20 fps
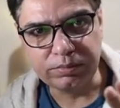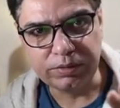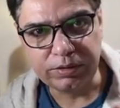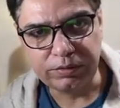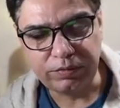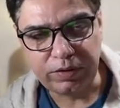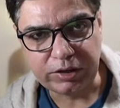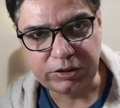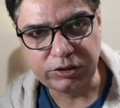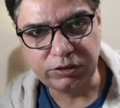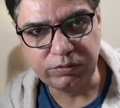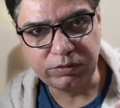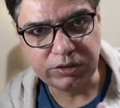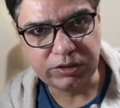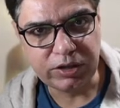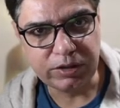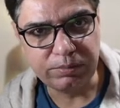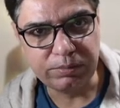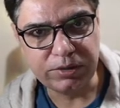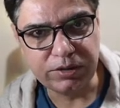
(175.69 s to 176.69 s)
infection which
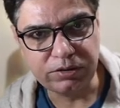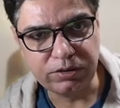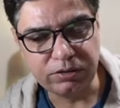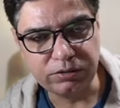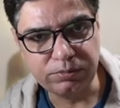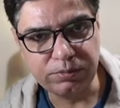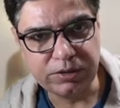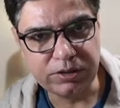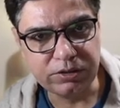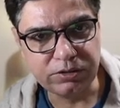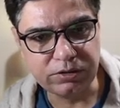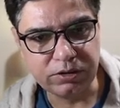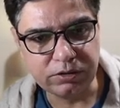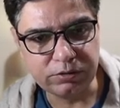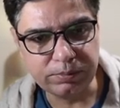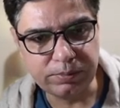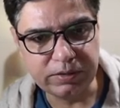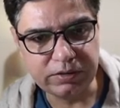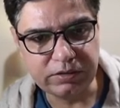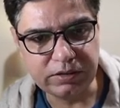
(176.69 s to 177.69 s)
can be transmitted
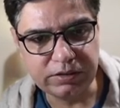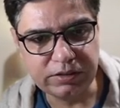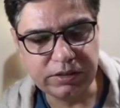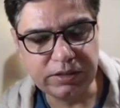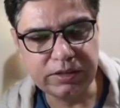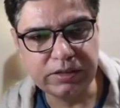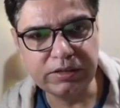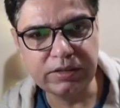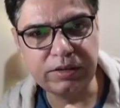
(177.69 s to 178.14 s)
transplacentally.